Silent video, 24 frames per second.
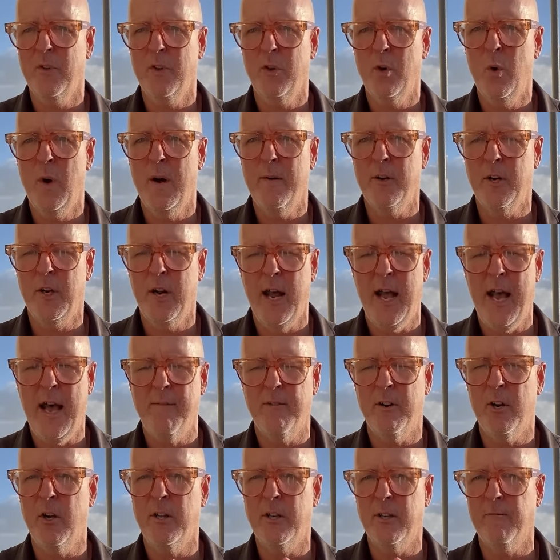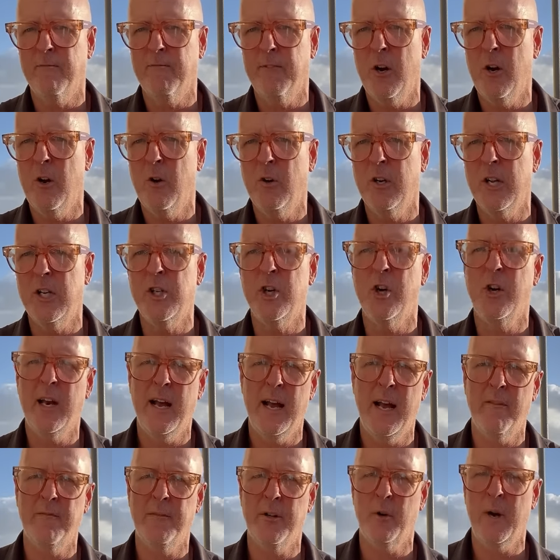whoever could have it on their phone and you could
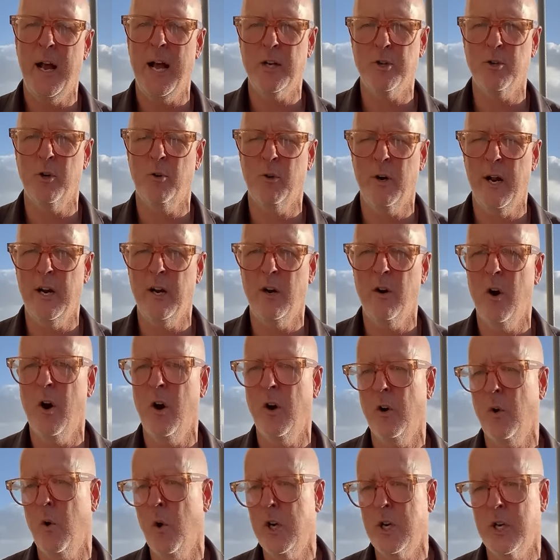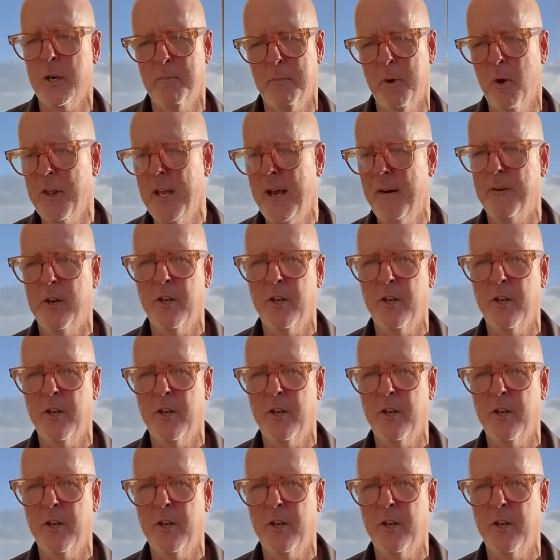have their actual credit card or you could both have it